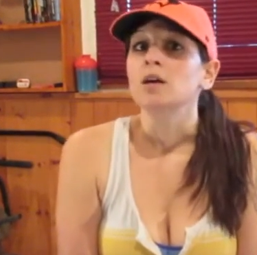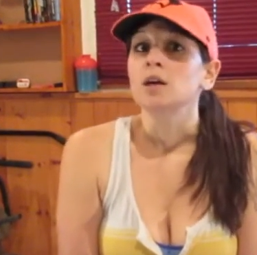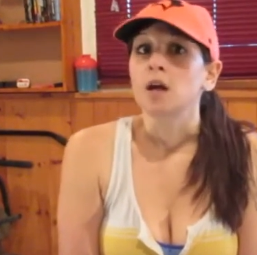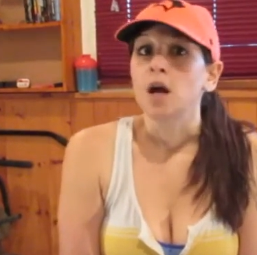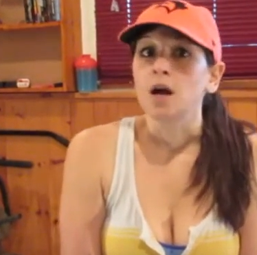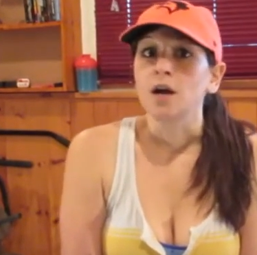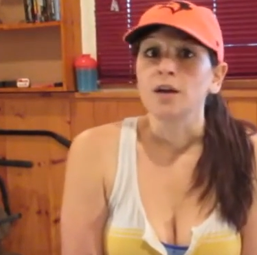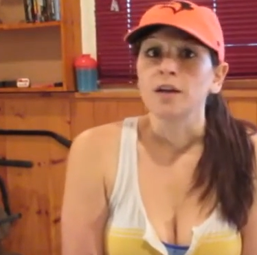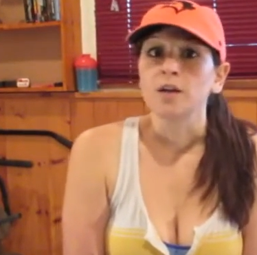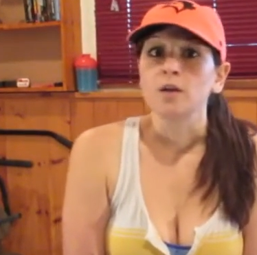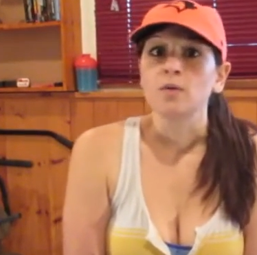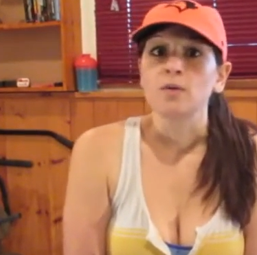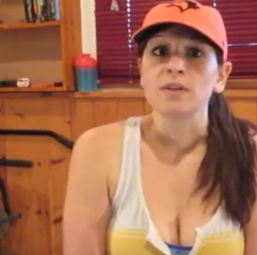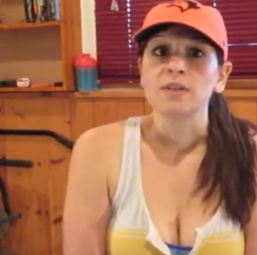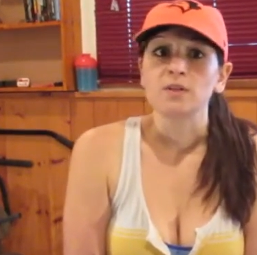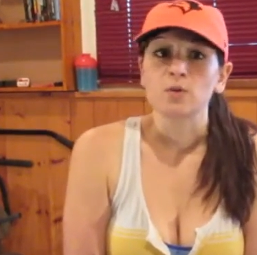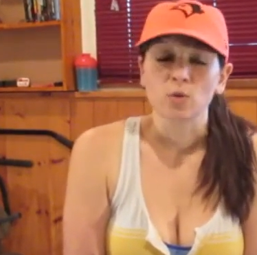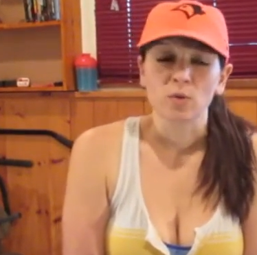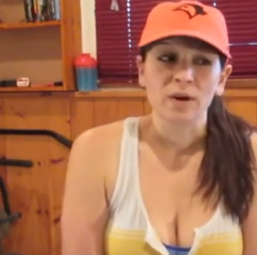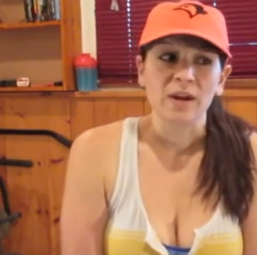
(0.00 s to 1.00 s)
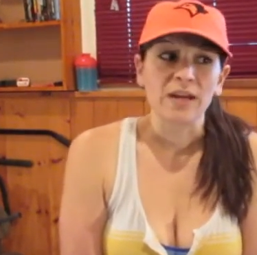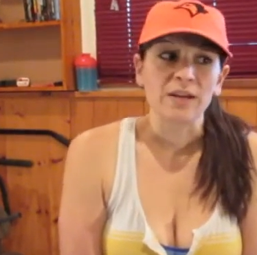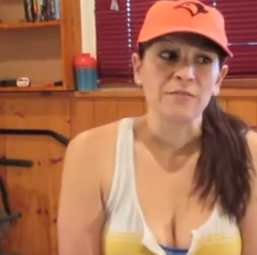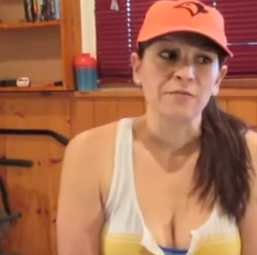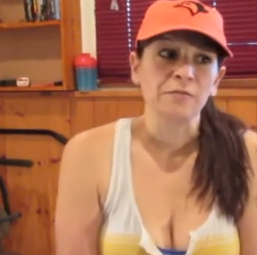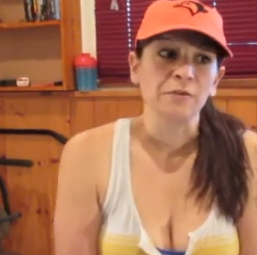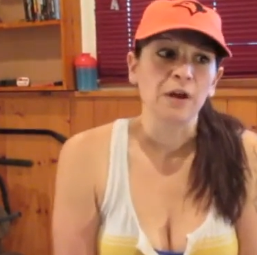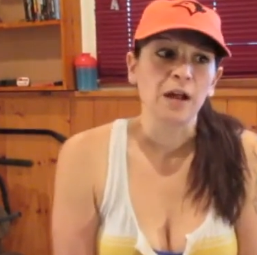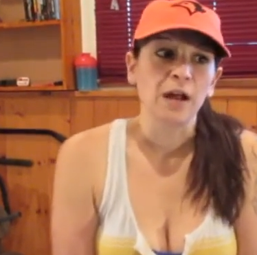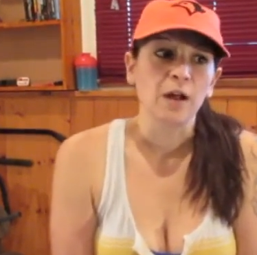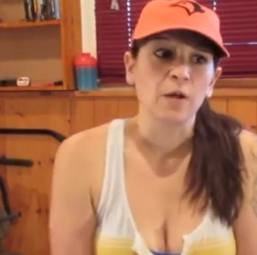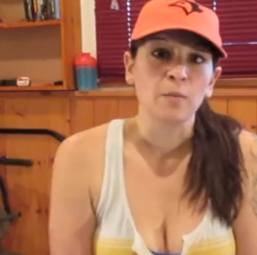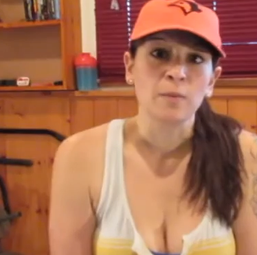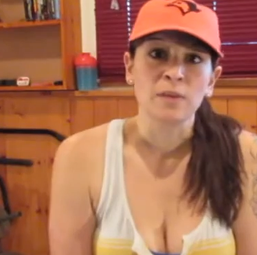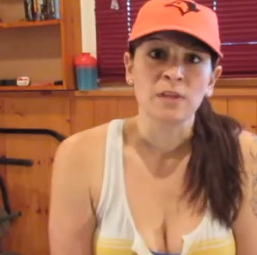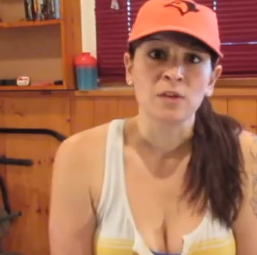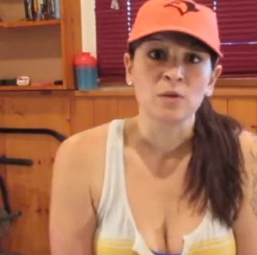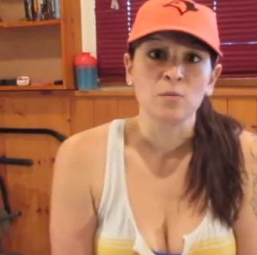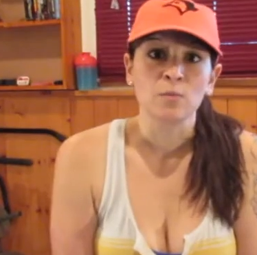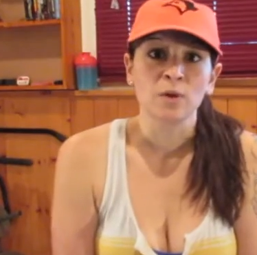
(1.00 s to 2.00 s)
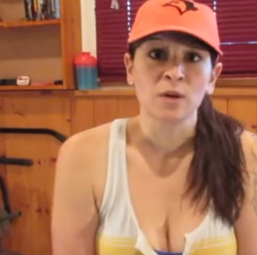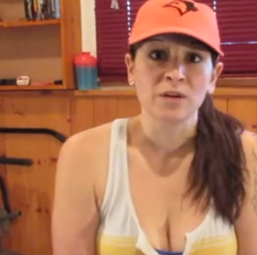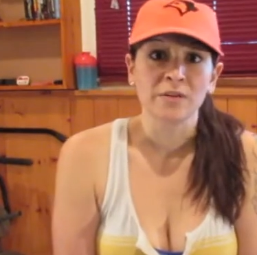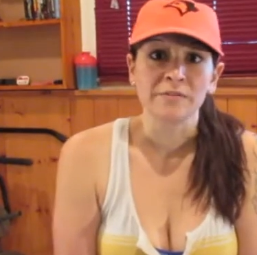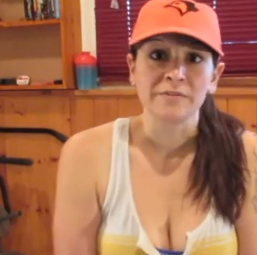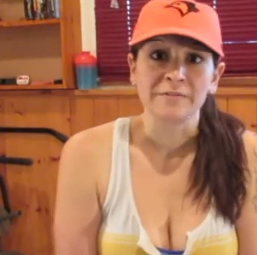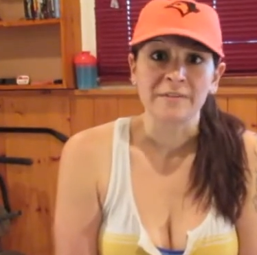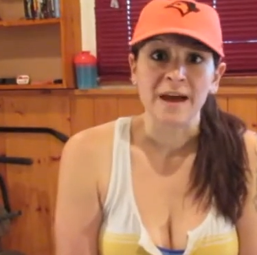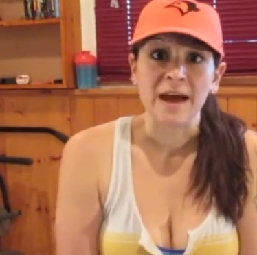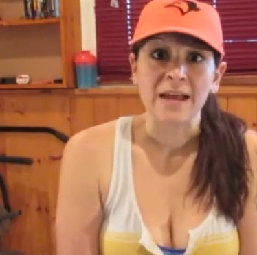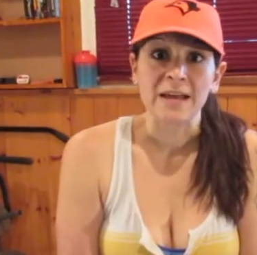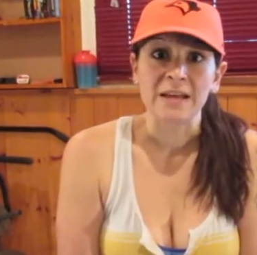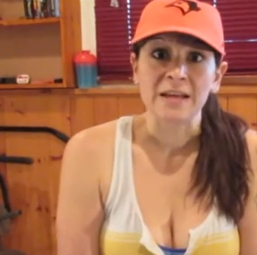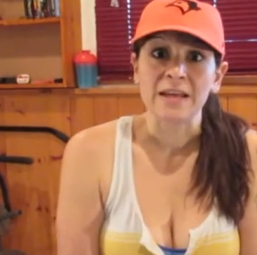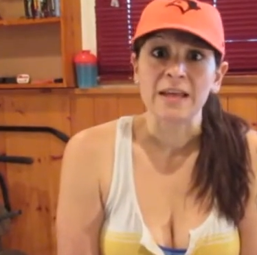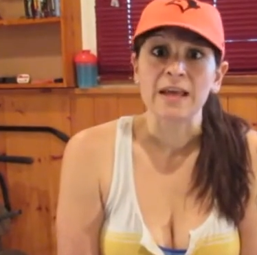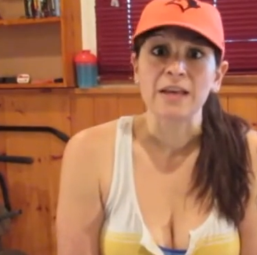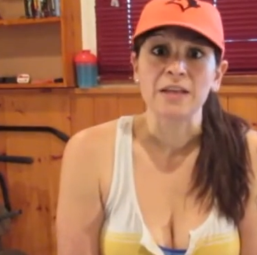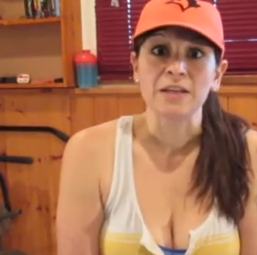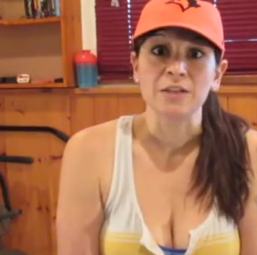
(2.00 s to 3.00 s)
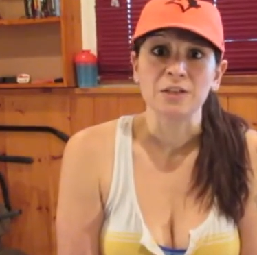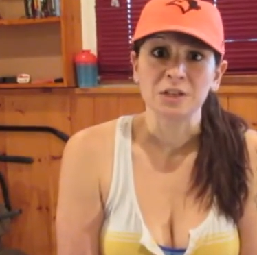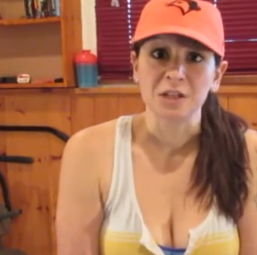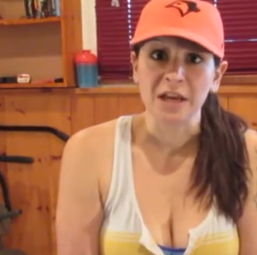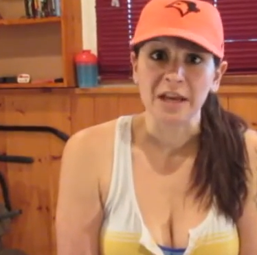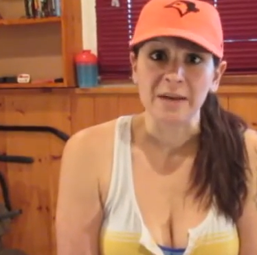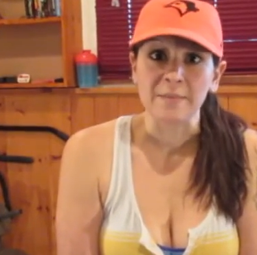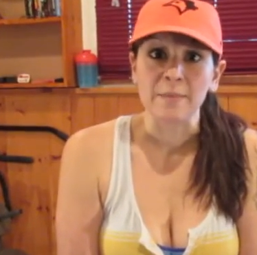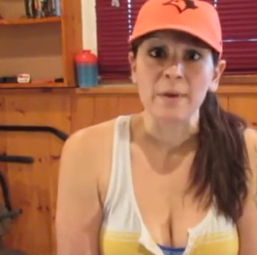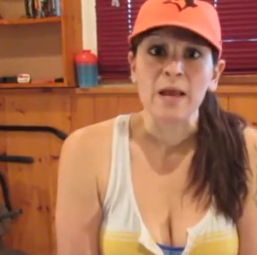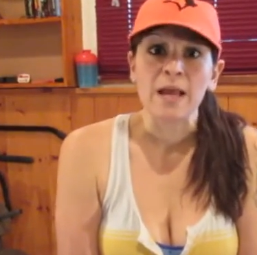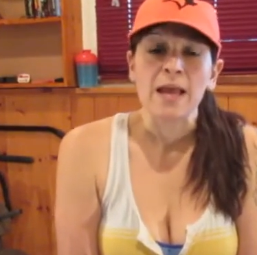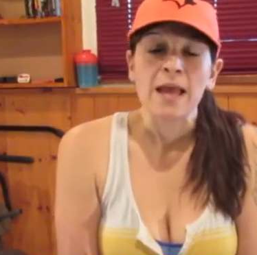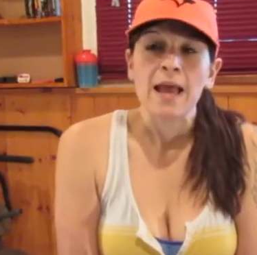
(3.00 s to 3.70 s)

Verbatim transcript: Cardio is great for helping you burn fat and get in shape.